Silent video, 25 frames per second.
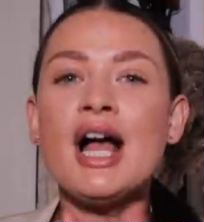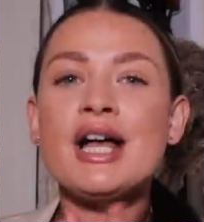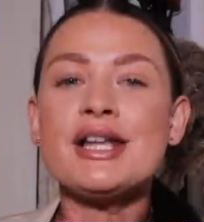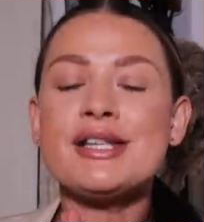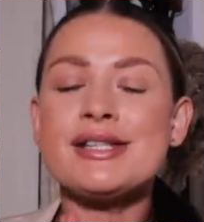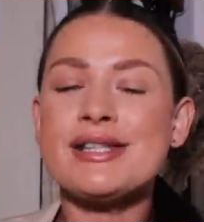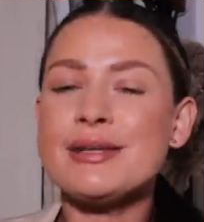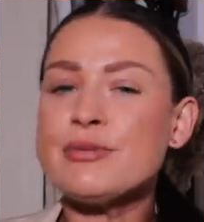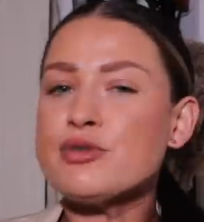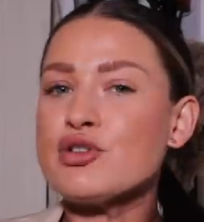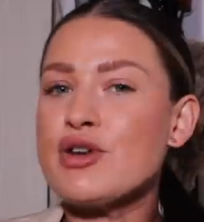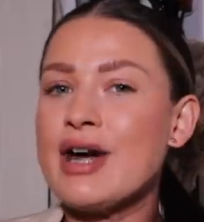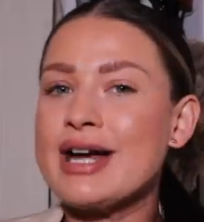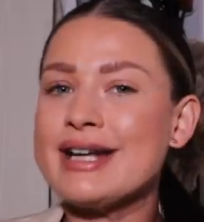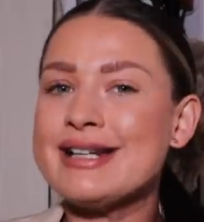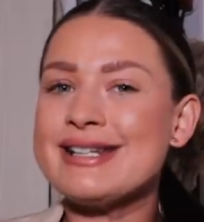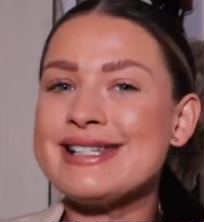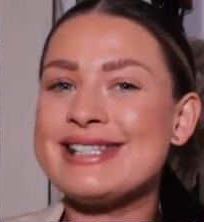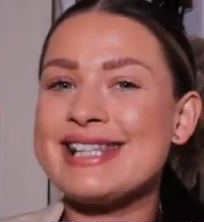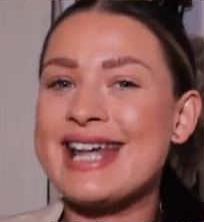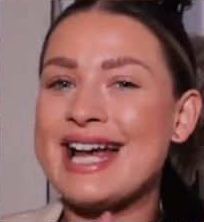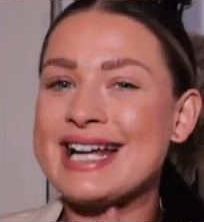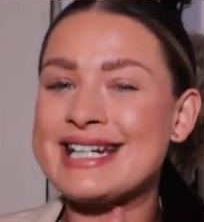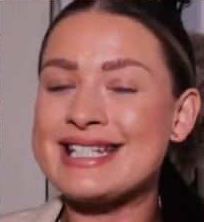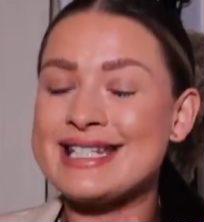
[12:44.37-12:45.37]
Some trends
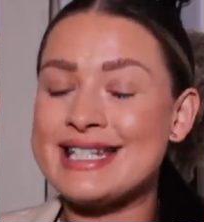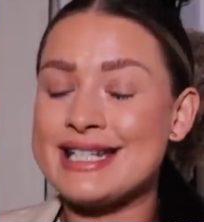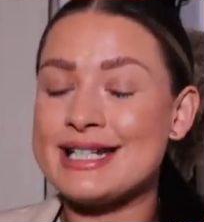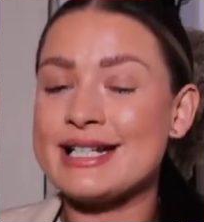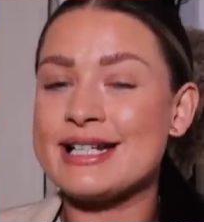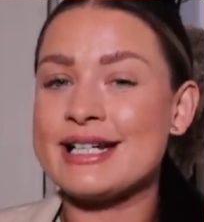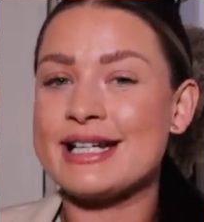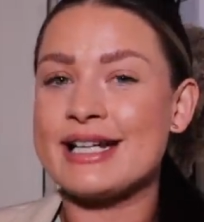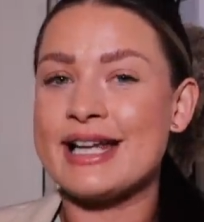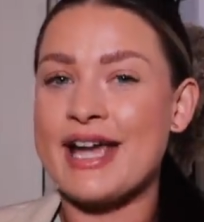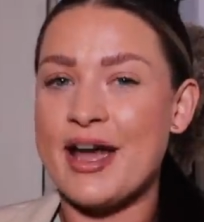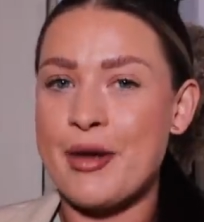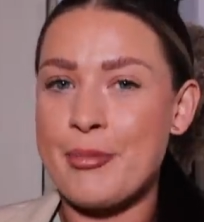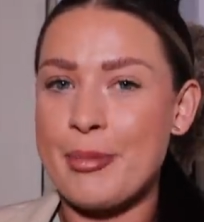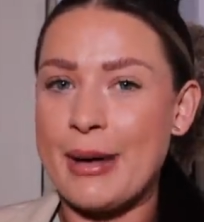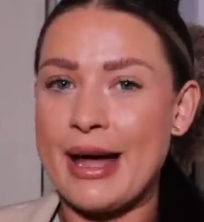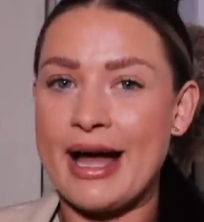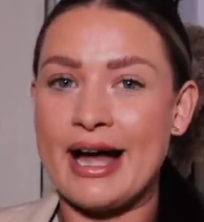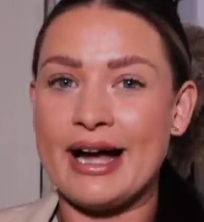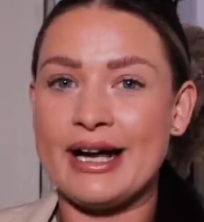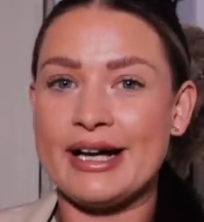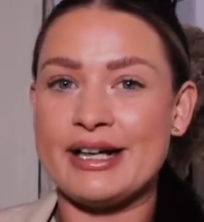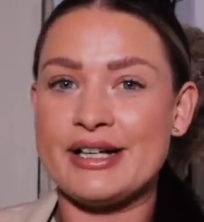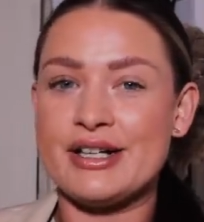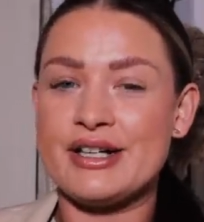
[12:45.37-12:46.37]
that I didn't get
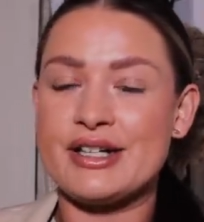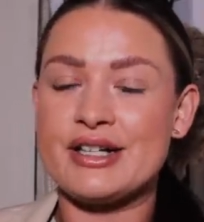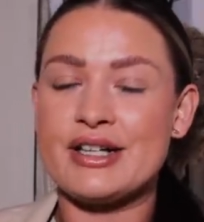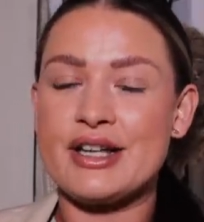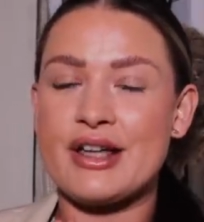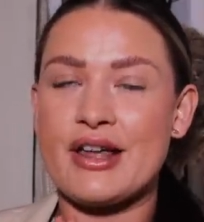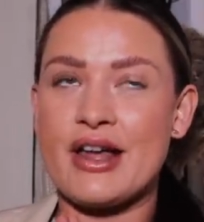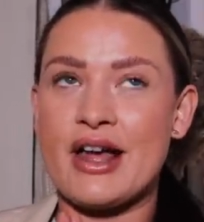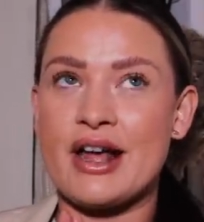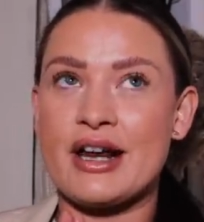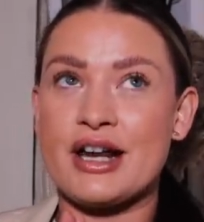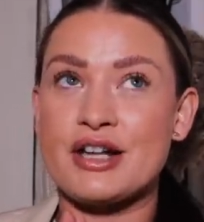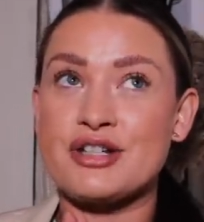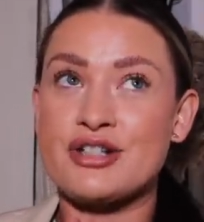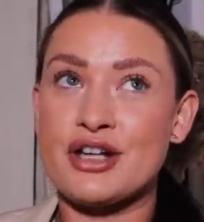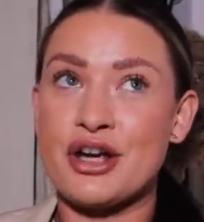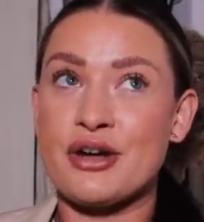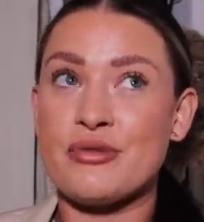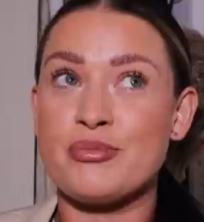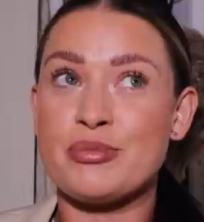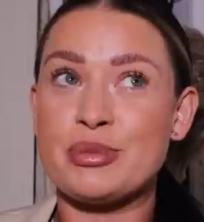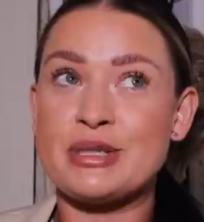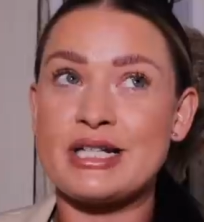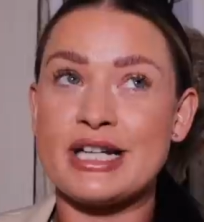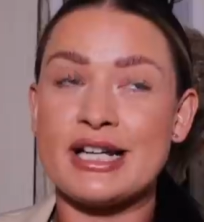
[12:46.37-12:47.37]
behind and I
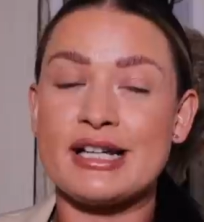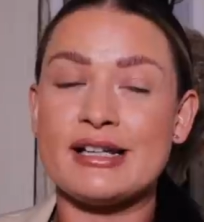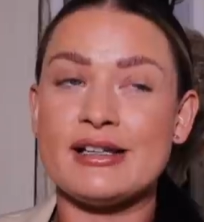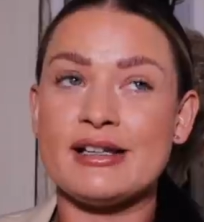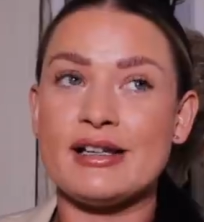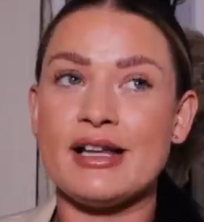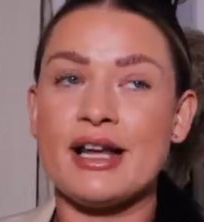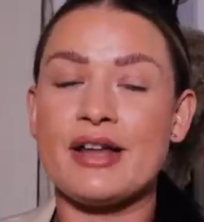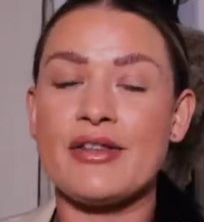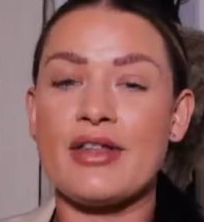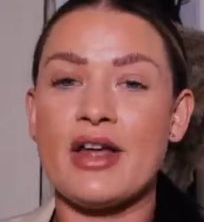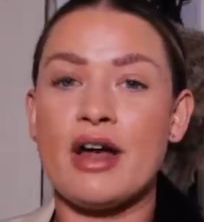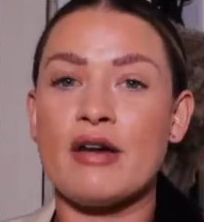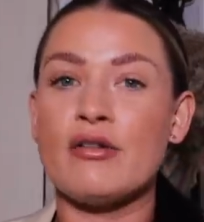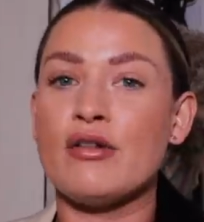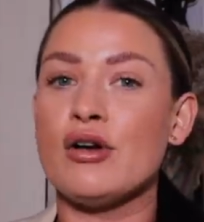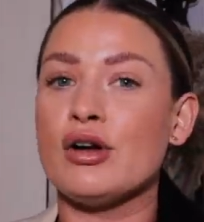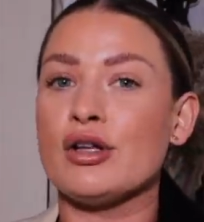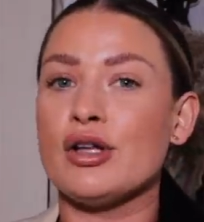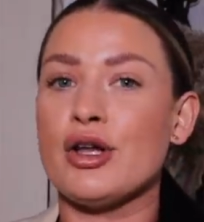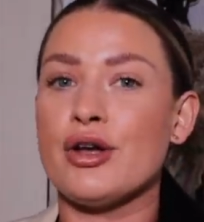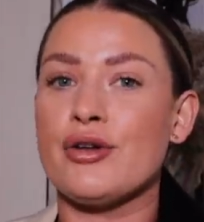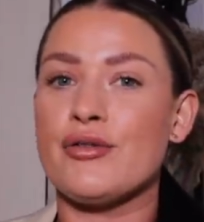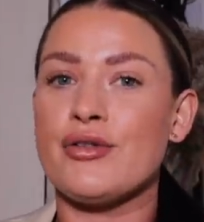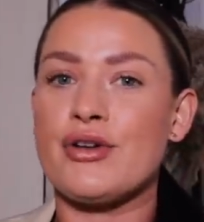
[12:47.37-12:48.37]
don't particularly like that are
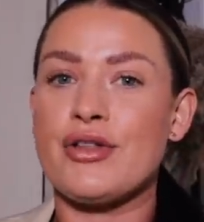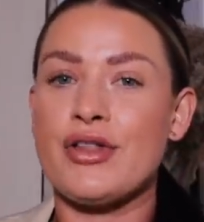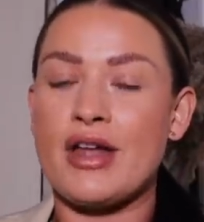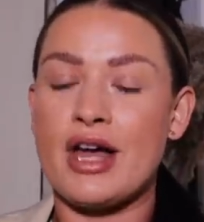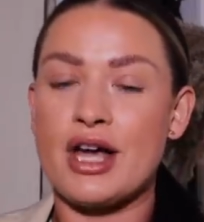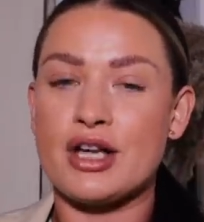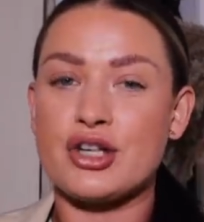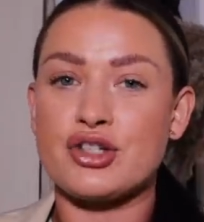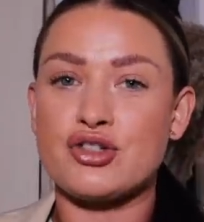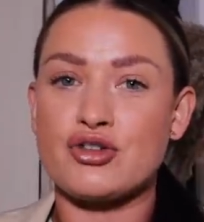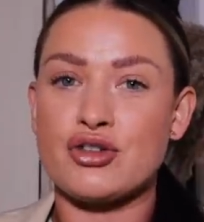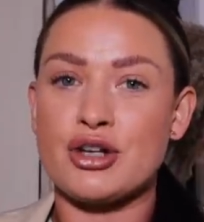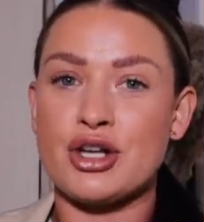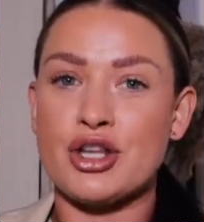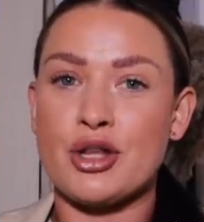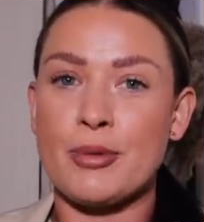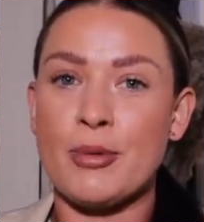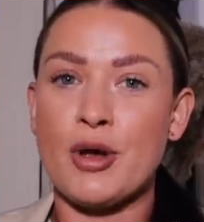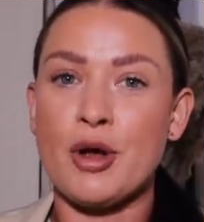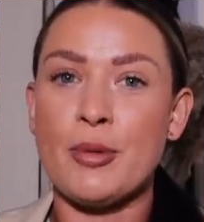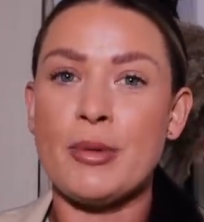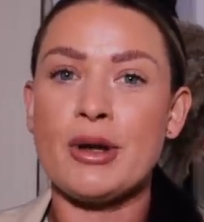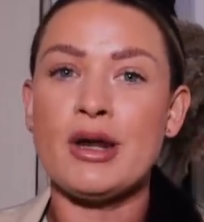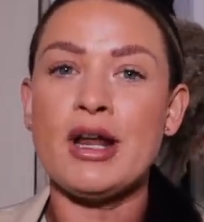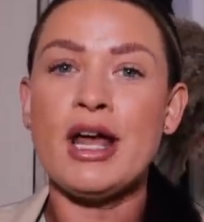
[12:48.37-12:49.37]
all over the high street at the
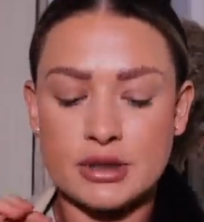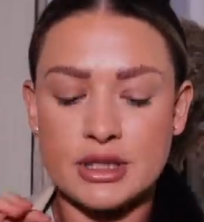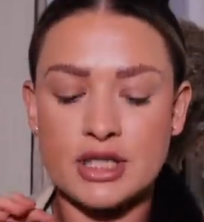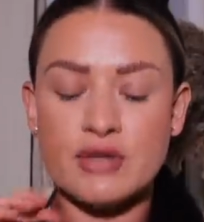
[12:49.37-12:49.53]
moment.